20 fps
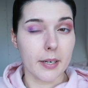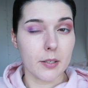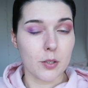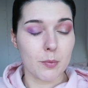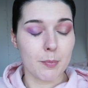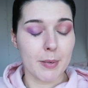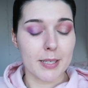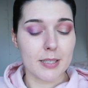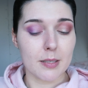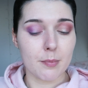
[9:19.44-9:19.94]

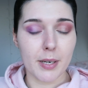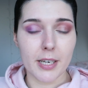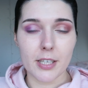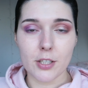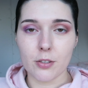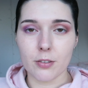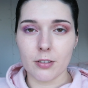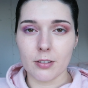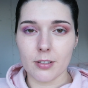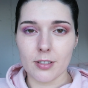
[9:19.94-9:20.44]
make some
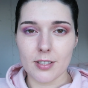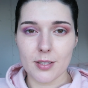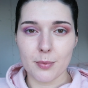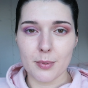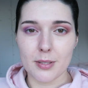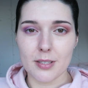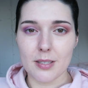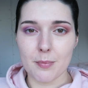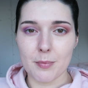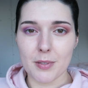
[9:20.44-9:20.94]
eyeshadow looks
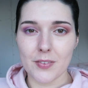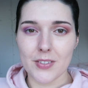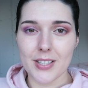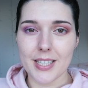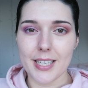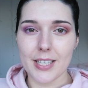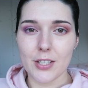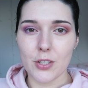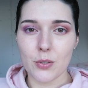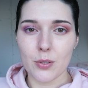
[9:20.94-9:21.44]
with some of
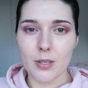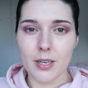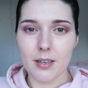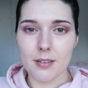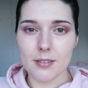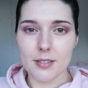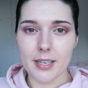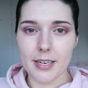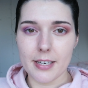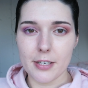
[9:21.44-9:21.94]
the Etude
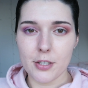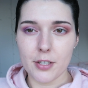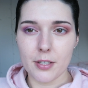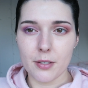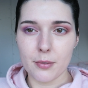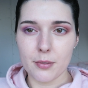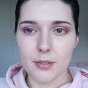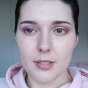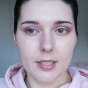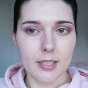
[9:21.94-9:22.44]
House
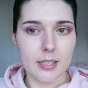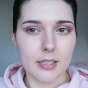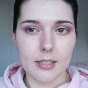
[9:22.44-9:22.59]
eyeshadows.